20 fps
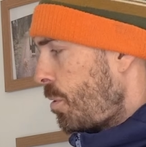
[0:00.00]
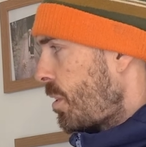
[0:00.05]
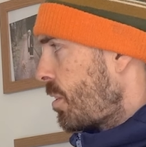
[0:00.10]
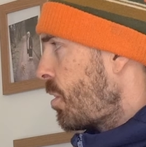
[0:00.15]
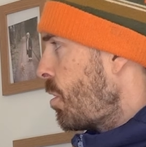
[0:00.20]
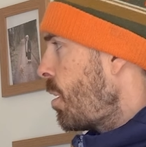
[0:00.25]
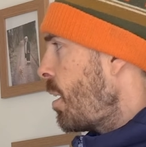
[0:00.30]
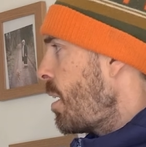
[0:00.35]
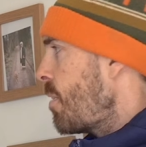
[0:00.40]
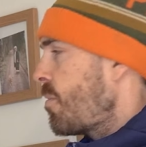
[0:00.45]
It's
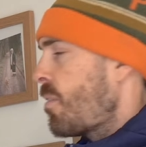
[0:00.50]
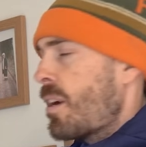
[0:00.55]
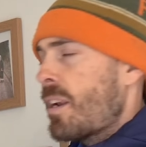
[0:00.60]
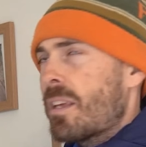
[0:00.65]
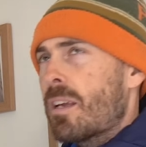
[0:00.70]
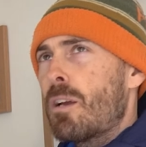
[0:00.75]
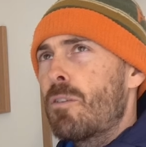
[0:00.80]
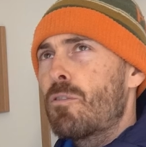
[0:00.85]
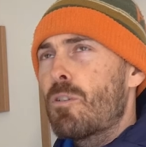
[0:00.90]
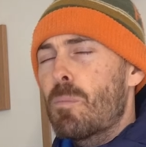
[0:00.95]
not like
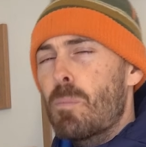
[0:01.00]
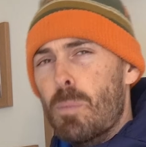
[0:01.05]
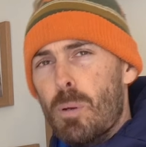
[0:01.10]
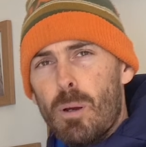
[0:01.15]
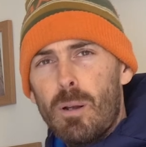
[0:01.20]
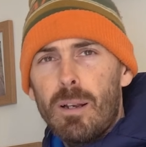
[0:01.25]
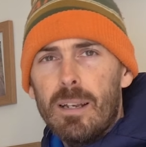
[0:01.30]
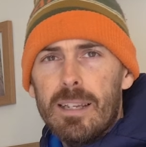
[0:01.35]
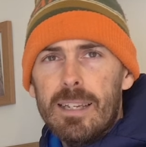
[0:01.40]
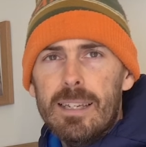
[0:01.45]
running over a
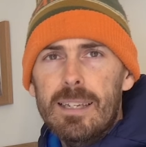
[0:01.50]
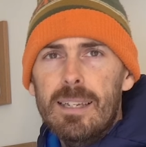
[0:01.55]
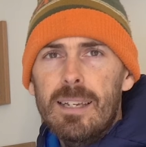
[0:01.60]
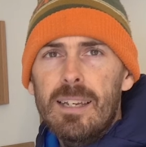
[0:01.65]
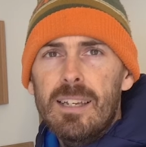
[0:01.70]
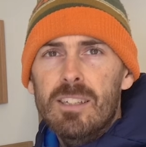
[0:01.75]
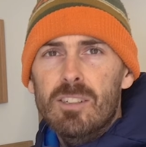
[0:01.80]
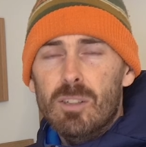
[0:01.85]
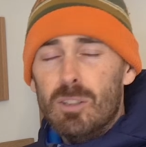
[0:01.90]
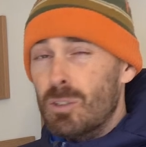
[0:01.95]
pulley,
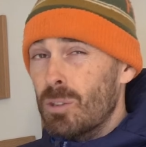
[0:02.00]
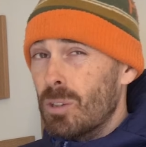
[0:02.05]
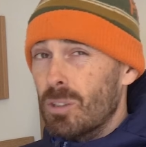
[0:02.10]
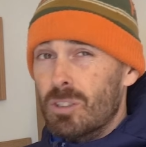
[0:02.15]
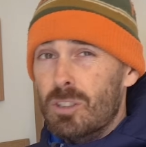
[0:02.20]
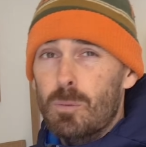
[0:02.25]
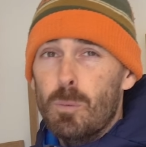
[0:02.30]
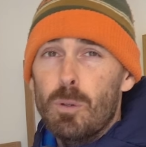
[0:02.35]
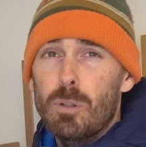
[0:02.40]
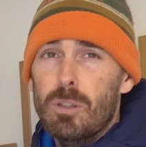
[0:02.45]
so it's not as
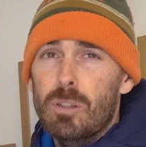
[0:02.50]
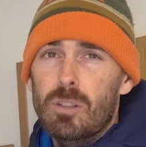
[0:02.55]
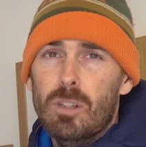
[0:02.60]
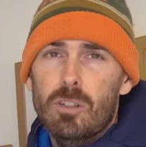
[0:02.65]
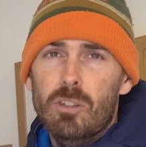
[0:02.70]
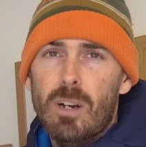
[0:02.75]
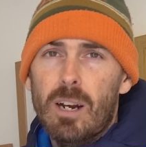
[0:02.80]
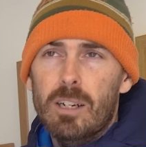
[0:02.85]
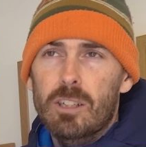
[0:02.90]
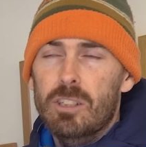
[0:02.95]
smooth as the
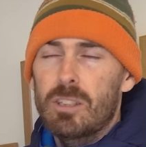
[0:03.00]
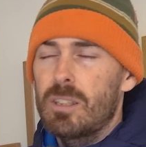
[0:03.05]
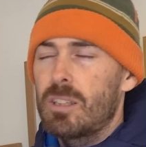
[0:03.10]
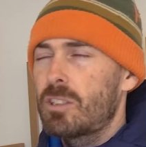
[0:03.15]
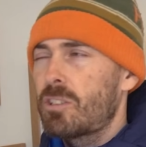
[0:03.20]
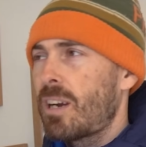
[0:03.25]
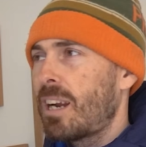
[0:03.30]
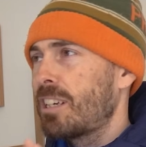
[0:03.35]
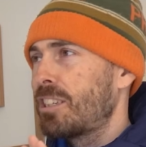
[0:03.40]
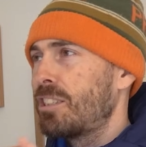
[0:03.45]
Traxion. The
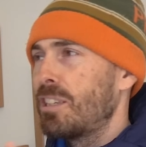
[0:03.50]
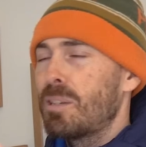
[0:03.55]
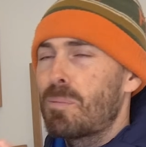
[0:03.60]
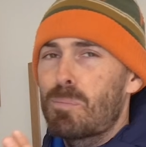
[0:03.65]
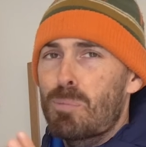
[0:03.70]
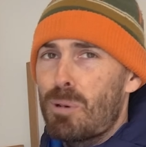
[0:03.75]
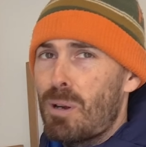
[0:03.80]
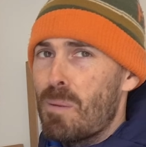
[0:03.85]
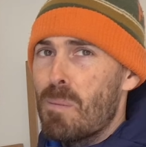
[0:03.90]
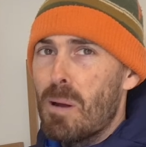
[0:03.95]
Traxion is
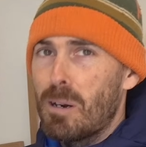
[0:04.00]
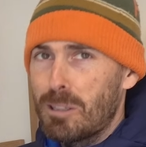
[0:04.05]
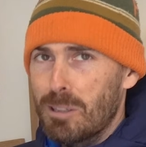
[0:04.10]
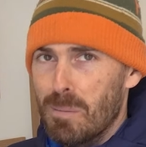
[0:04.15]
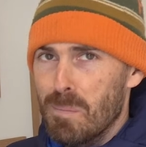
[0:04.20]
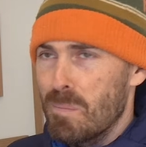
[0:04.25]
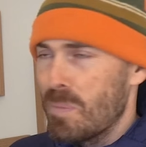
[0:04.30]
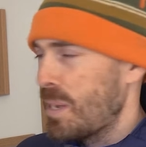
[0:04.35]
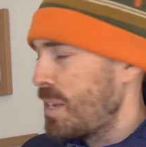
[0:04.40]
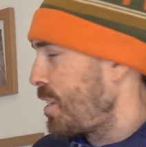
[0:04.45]
pretty much
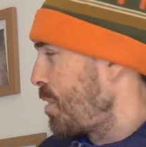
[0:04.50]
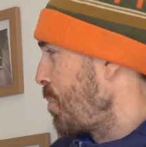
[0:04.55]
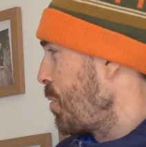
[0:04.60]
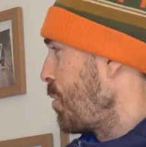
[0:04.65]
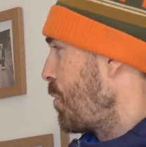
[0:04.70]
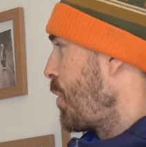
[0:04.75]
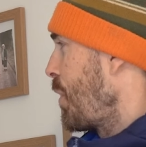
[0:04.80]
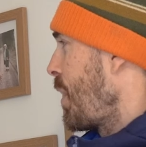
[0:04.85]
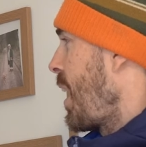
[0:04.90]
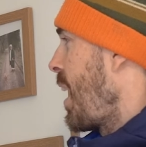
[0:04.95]

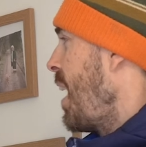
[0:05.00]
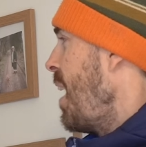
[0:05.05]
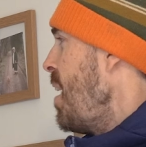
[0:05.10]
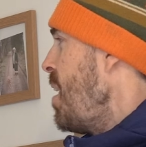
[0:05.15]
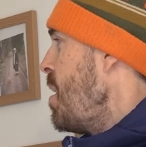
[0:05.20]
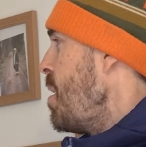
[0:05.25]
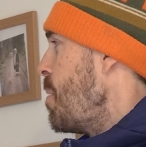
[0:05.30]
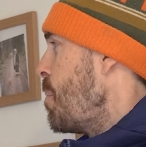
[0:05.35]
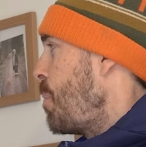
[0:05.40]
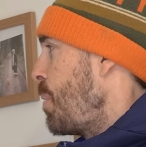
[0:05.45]
unbeatable for that,
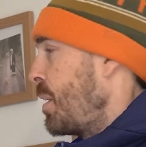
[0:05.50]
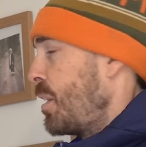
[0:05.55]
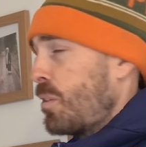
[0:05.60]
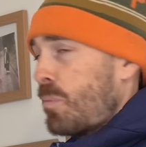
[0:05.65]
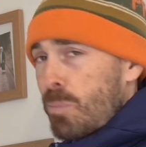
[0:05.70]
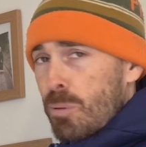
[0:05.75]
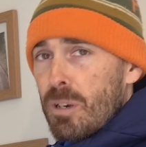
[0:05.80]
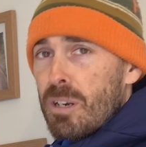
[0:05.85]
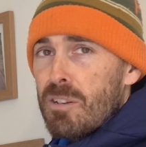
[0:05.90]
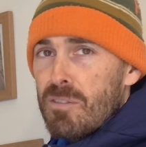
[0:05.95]
but it's
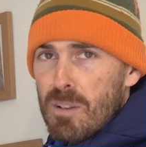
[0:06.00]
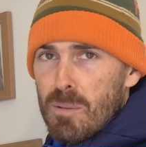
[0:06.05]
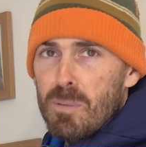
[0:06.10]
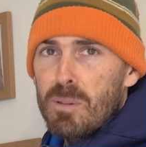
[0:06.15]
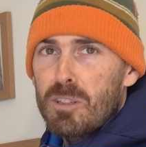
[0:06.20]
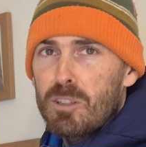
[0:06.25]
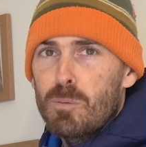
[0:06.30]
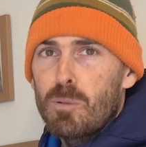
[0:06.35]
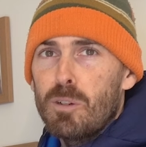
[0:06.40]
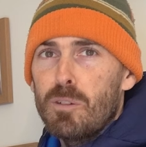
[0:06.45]
pretty
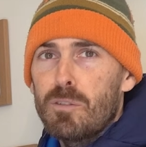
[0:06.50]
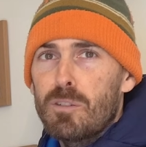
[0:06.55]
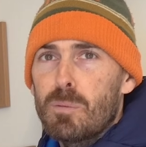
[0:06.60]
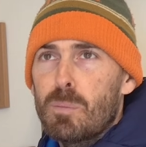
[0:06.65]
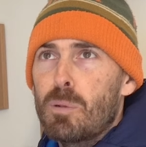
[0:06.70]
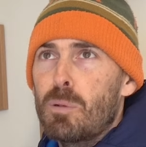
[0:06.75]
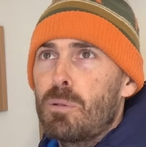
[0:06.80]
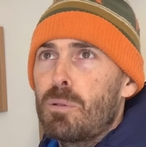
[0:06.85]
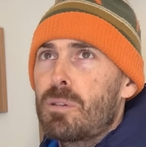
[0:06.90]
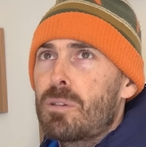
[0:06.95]
flippin' smooth to
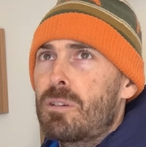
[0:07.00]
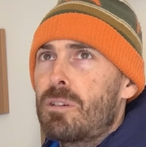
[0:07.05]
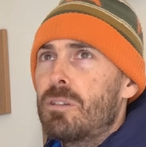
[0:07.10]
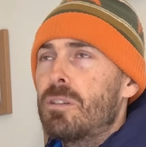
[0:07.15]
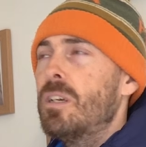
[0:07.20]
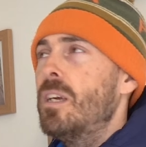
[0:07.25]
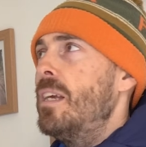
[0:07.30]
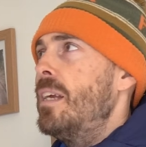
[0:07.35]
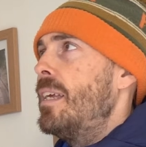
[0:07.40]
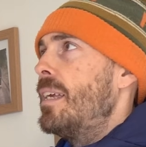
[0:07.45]
pull through.